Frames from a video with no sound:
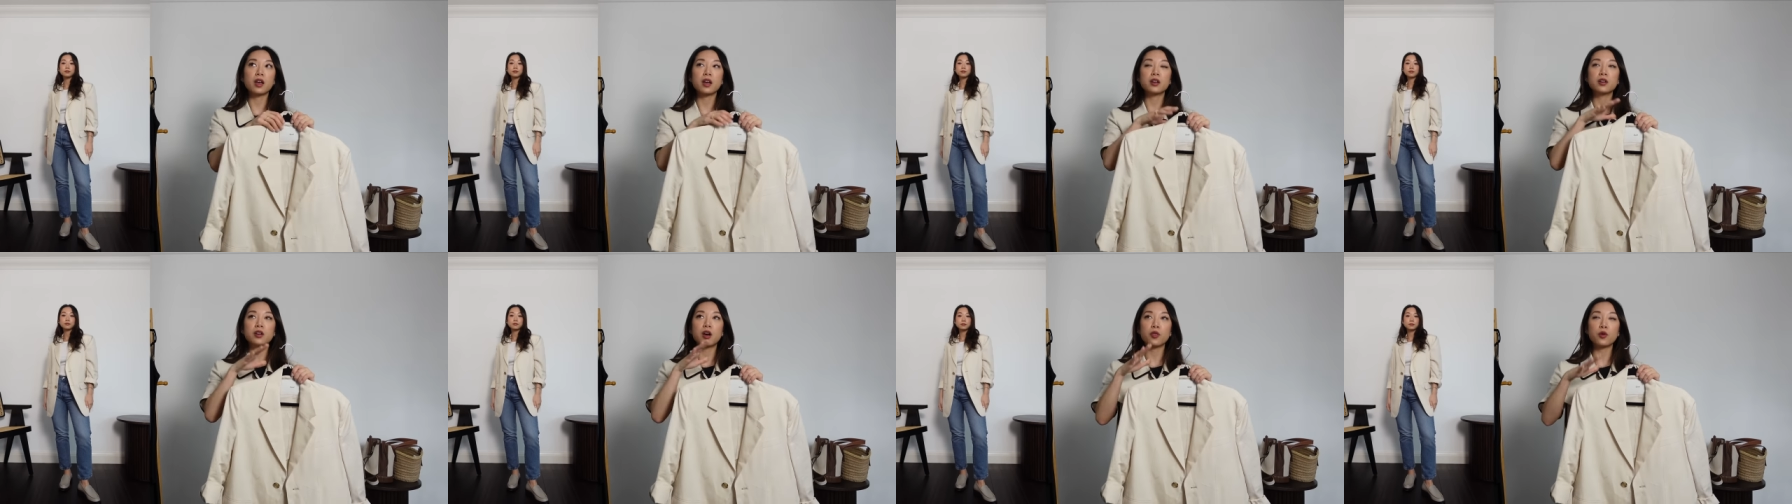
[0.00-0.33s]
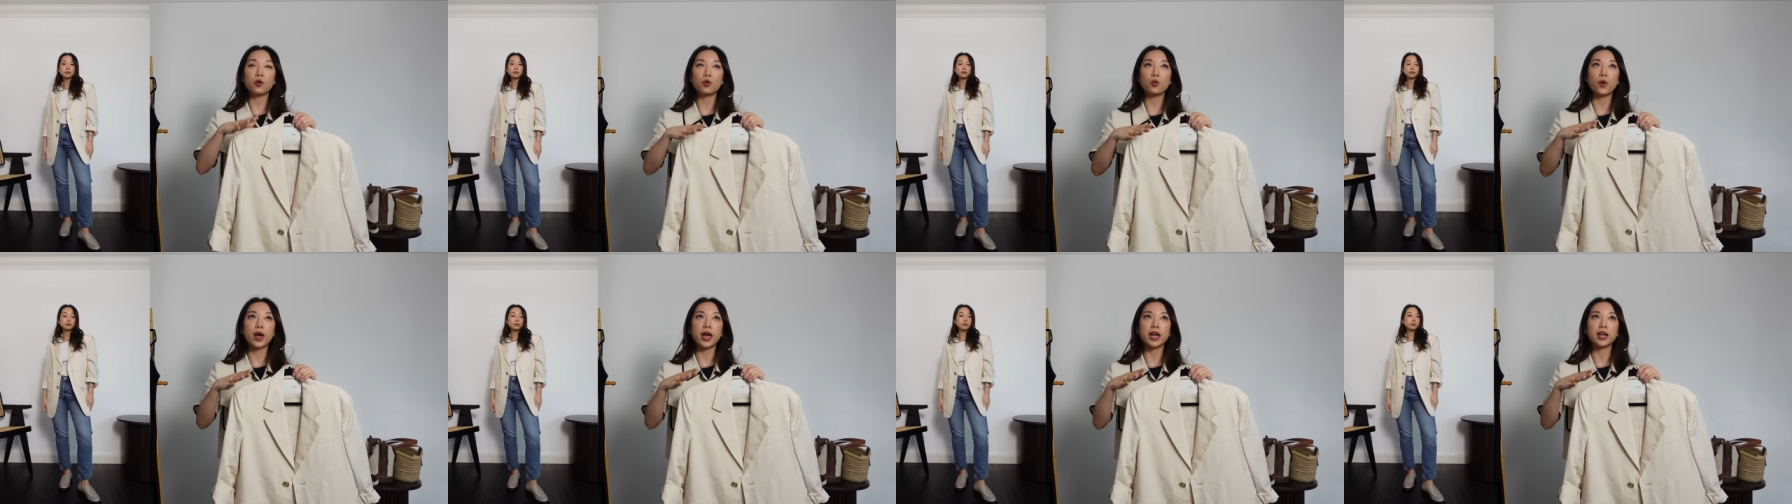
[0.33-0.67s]

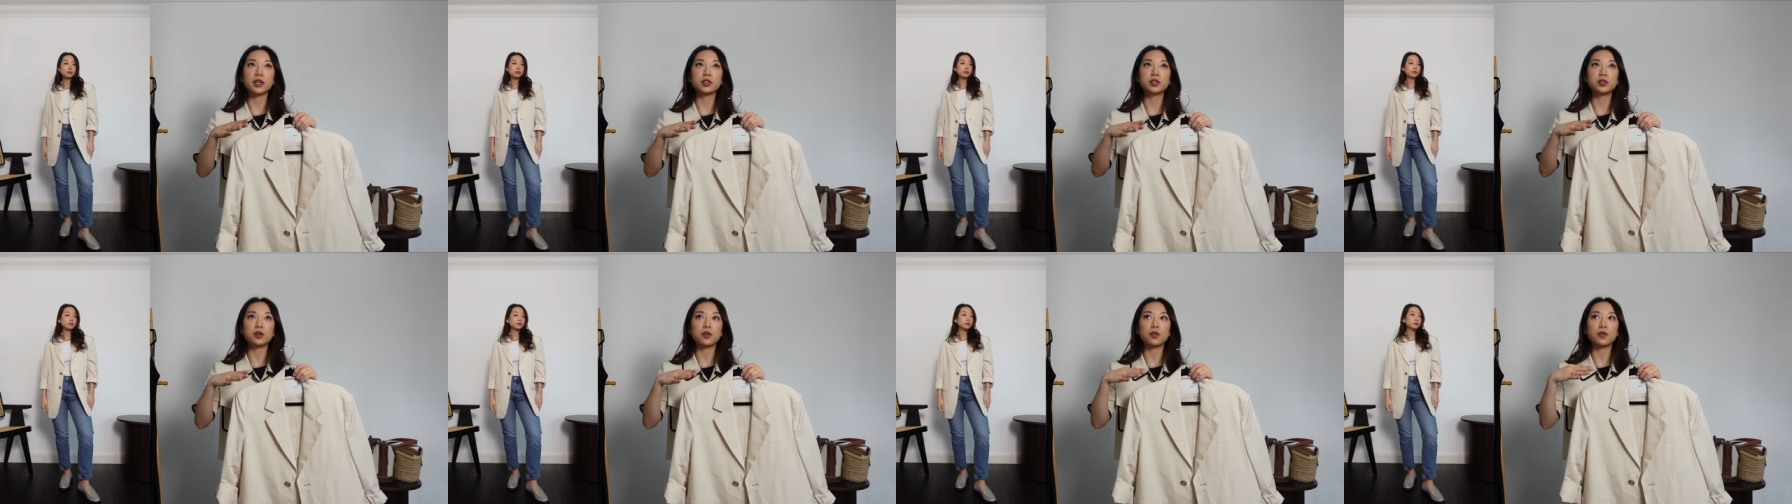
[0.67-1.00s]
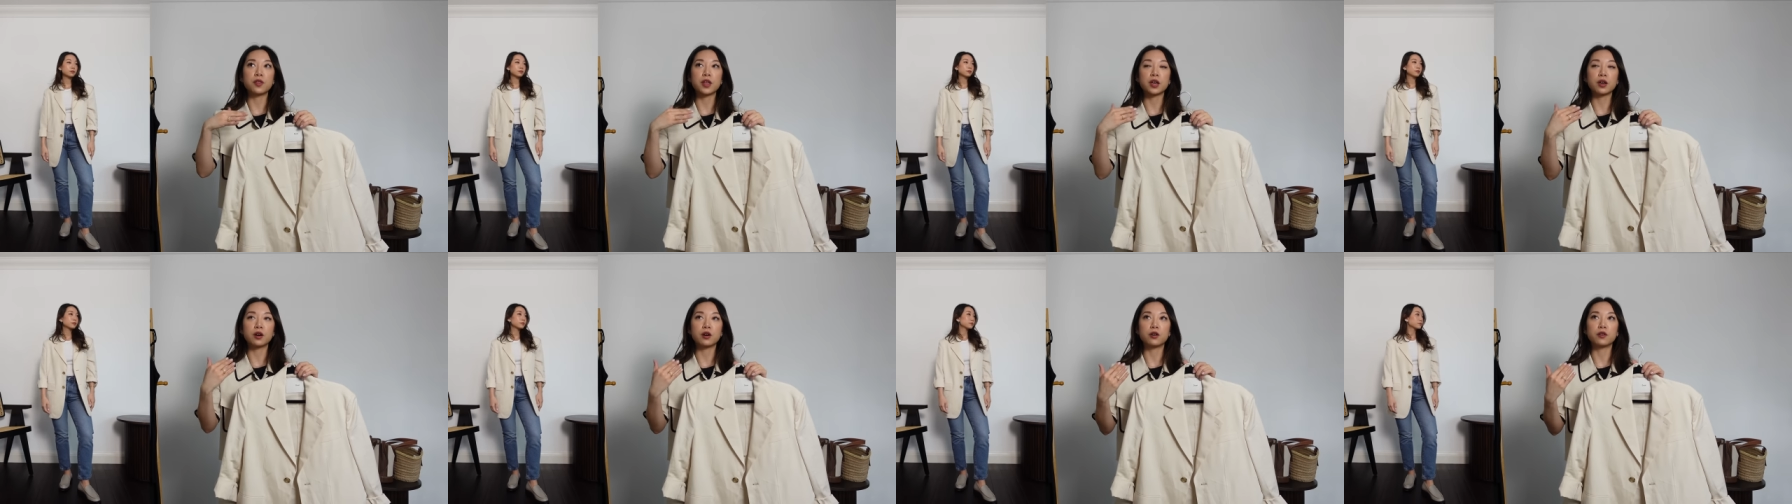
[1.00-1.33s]
Another way to
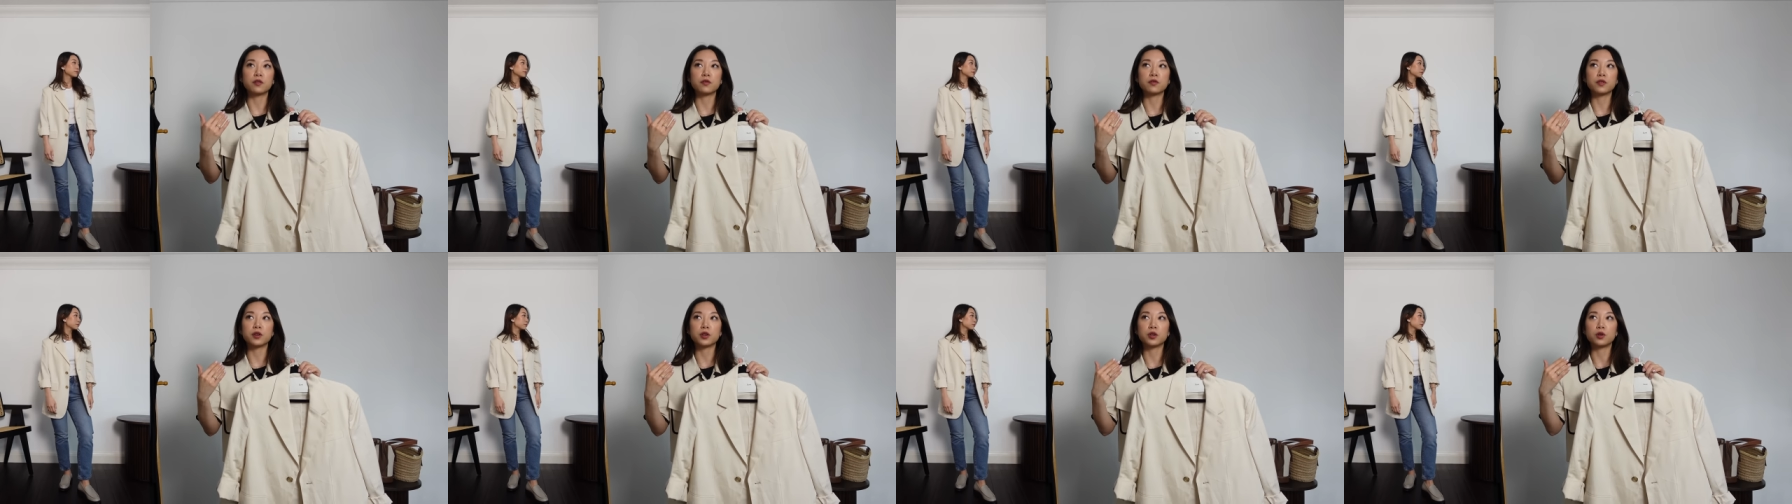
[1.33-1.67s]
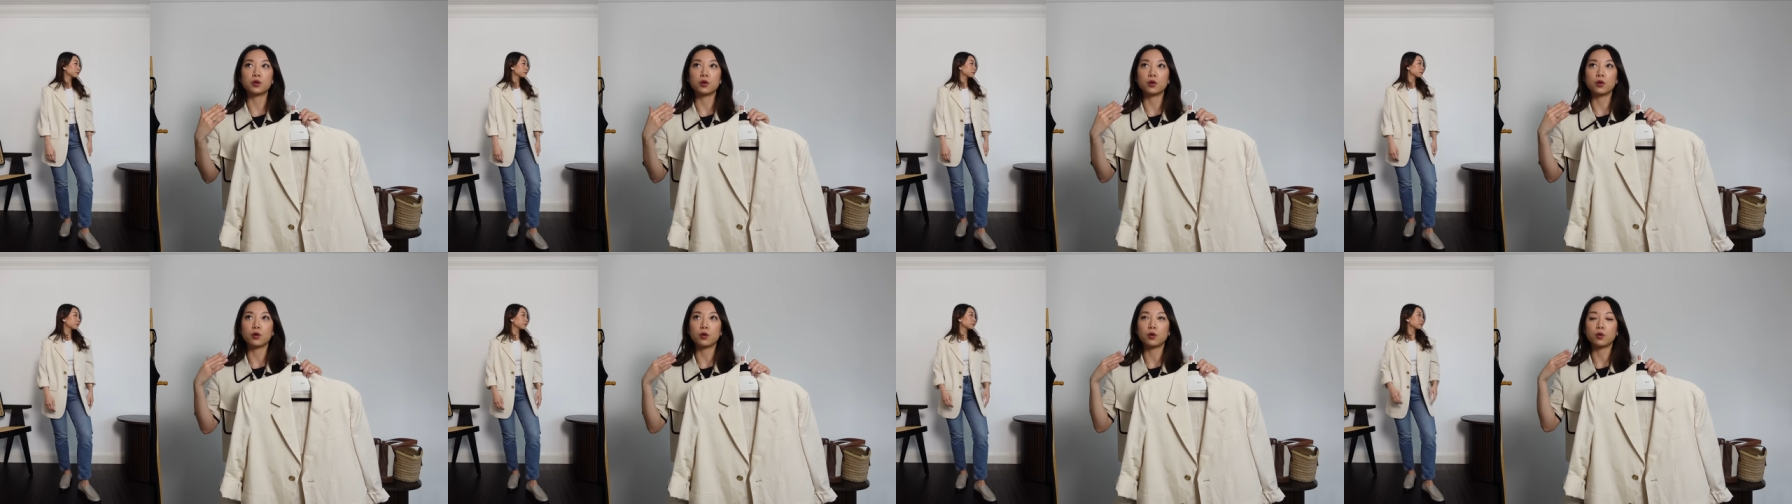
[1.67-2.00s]
think of
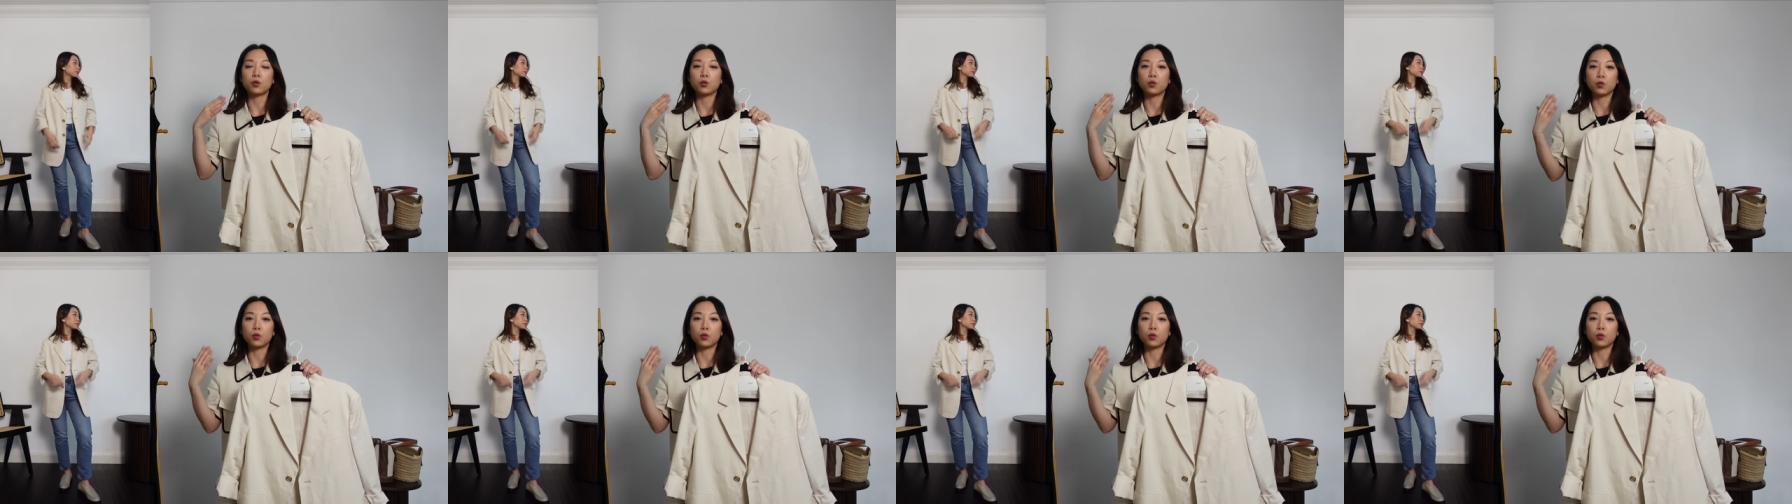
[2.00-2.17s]
your